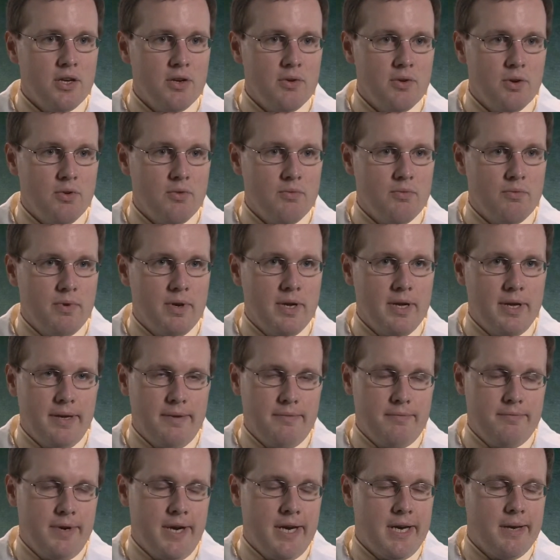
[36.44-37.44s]
you know,
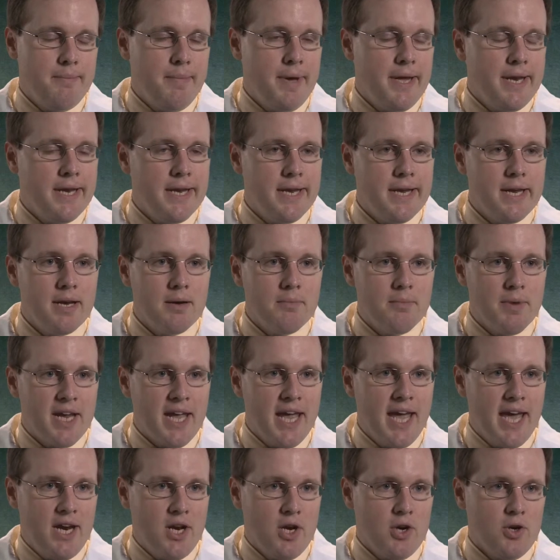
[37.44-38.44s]
recommending a
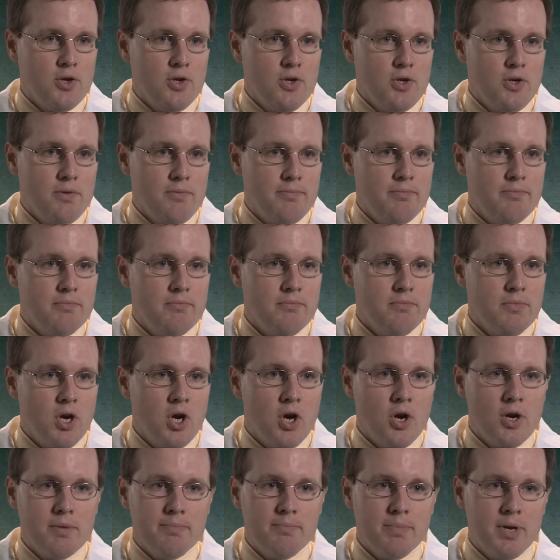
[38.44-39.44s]
mechanical
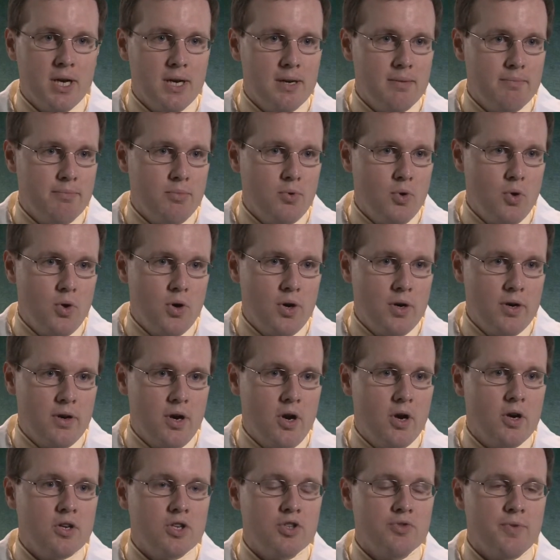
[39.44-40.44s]
heart pump or
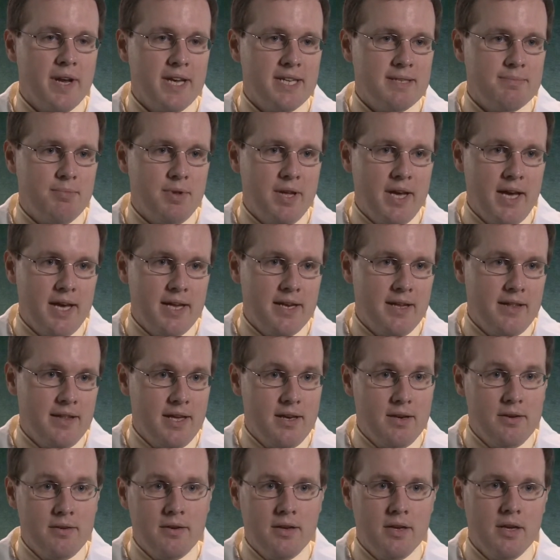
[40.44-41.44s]
heart transplant, and
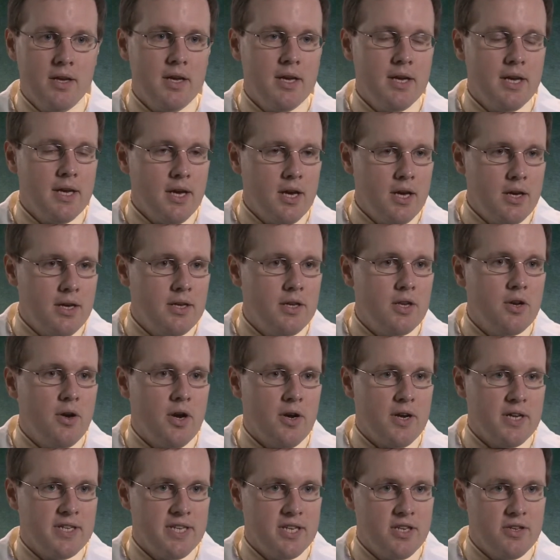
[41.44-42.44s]
then you know,
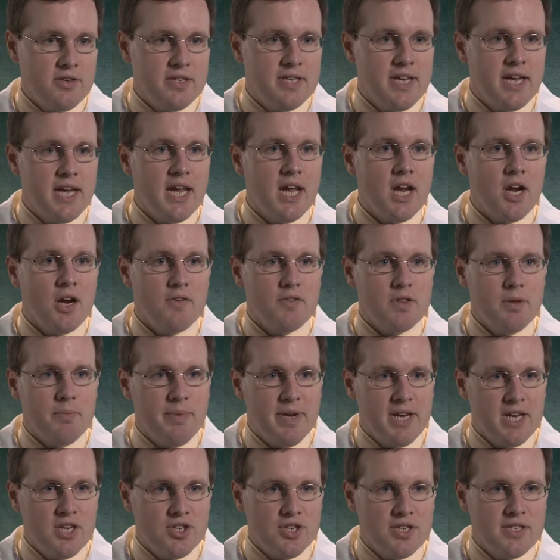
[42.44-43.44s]
I'll continue to take care of the
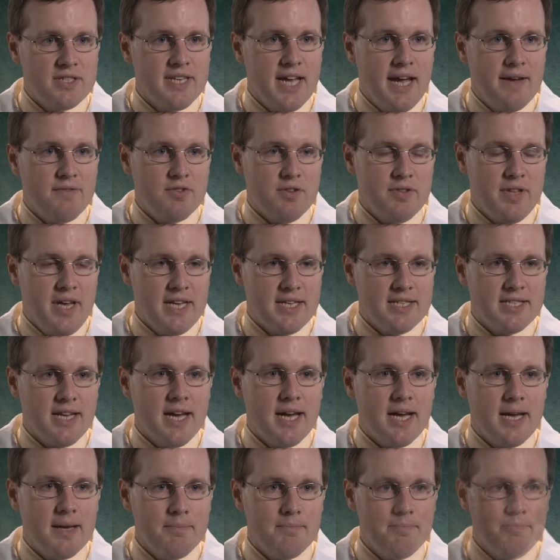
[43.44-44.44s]
patients after that
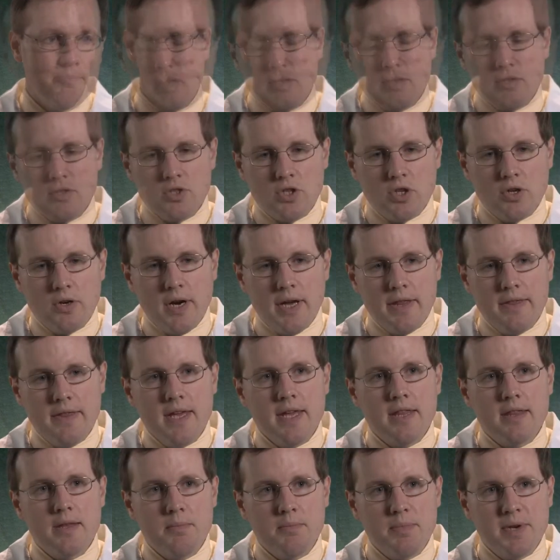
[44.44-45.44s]
time. So I
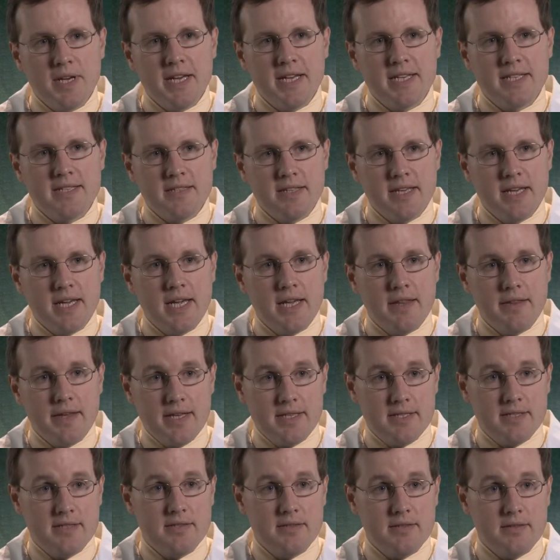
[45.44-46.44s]
think the biggest thing
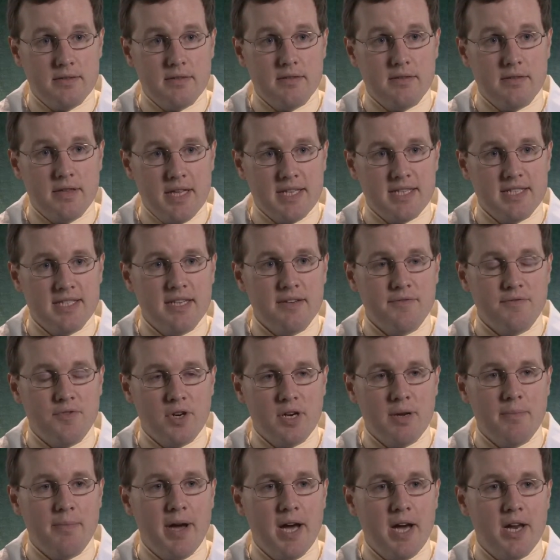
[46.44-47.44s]
that's, that's
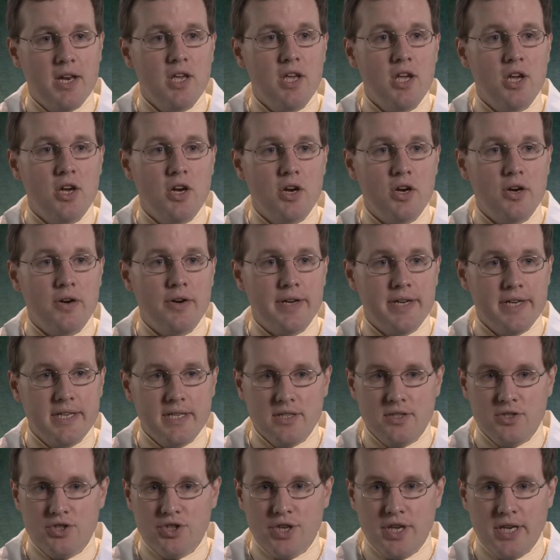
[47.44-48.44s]
different about here
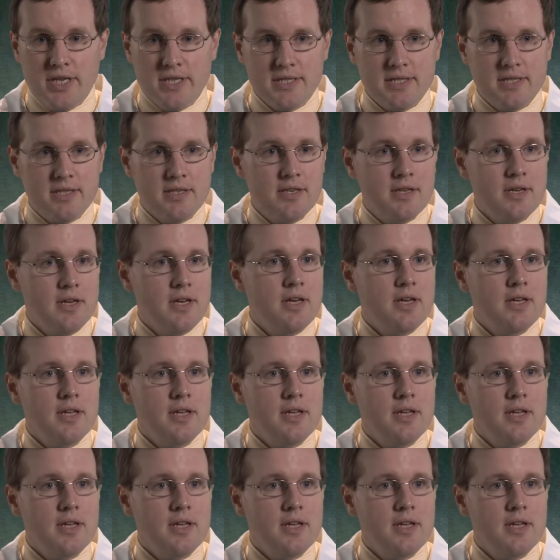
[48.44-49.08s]
is just